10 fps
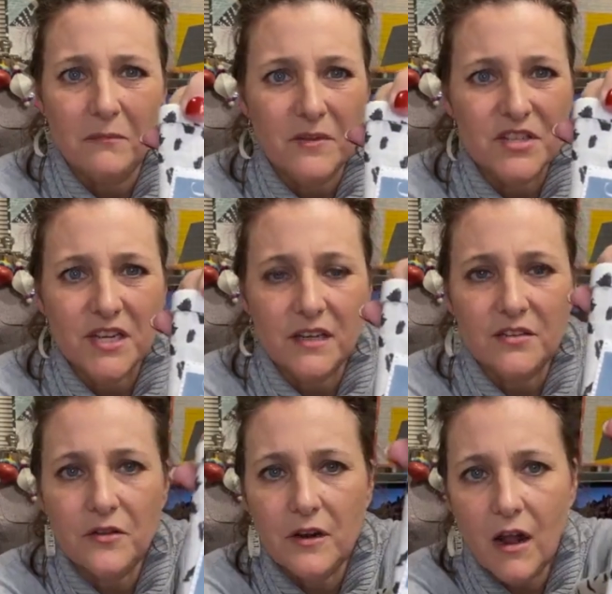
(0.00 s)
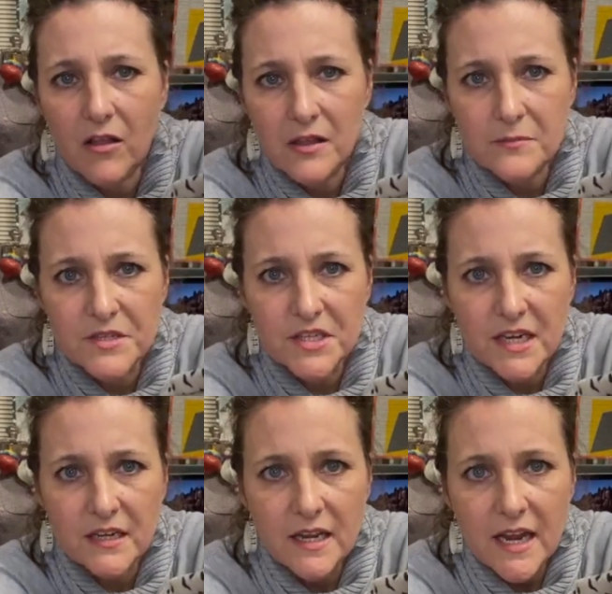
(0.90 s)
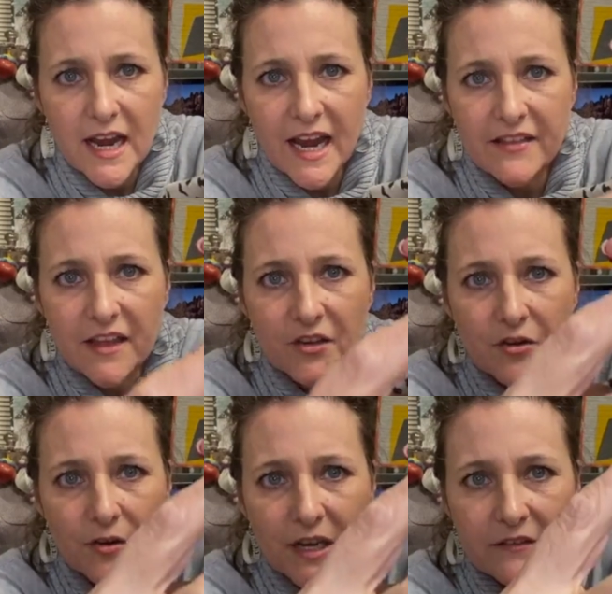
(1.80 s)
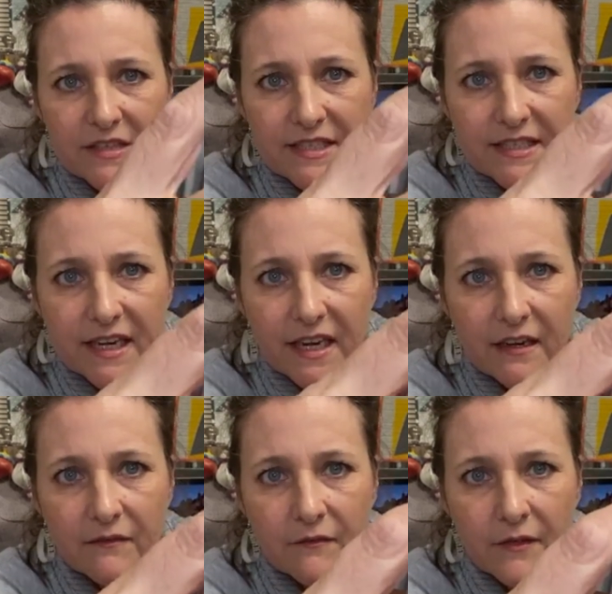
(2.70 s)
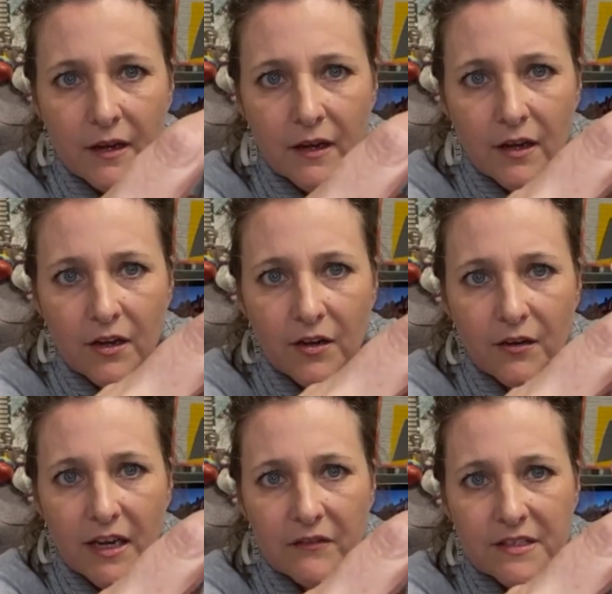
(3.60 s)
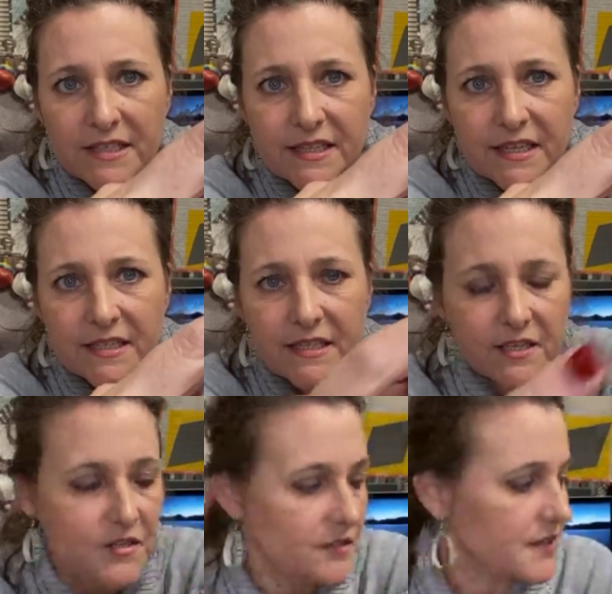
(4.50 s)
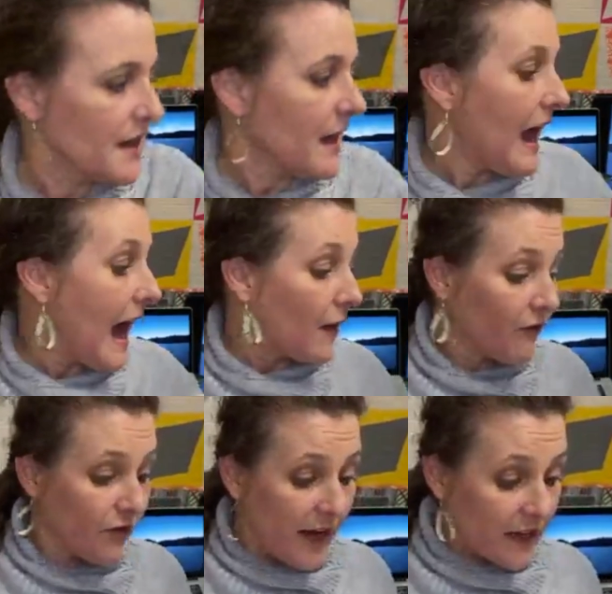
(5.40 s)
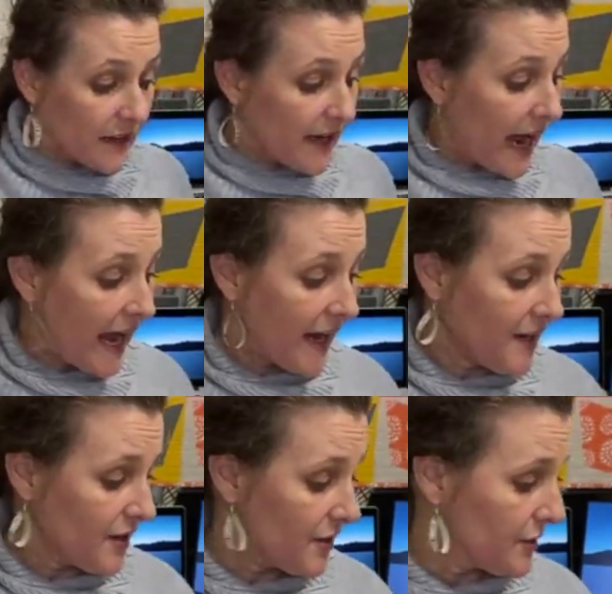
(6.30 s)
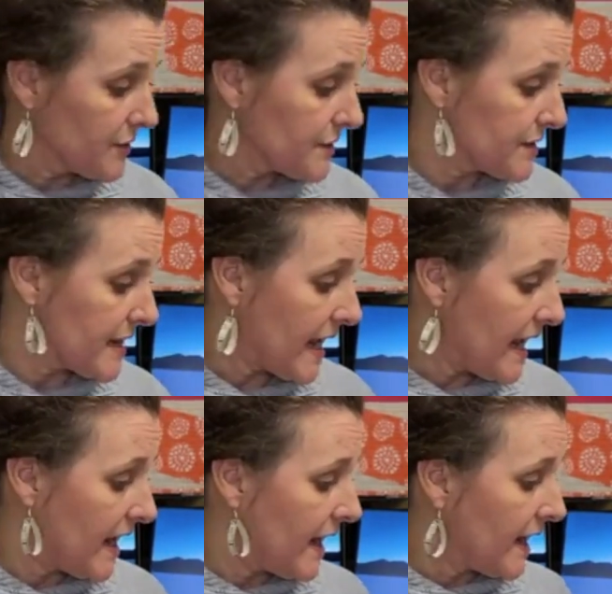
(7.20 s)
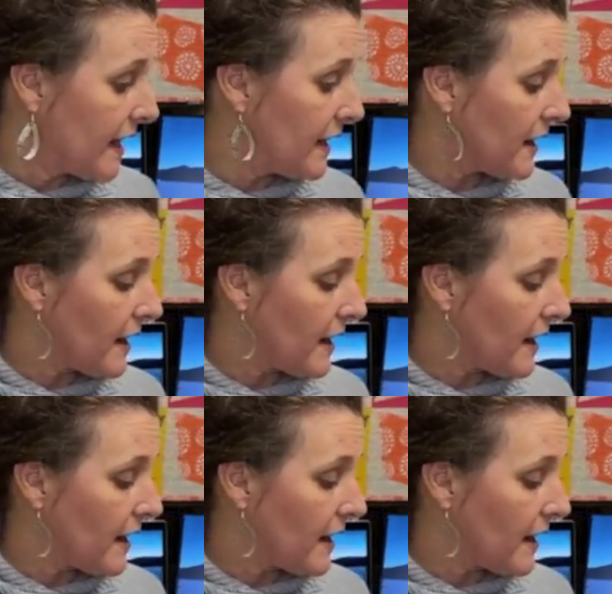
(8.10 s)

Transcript: Machine, do it all in the machine. And then you don't even see the stitches. Frankly, I used an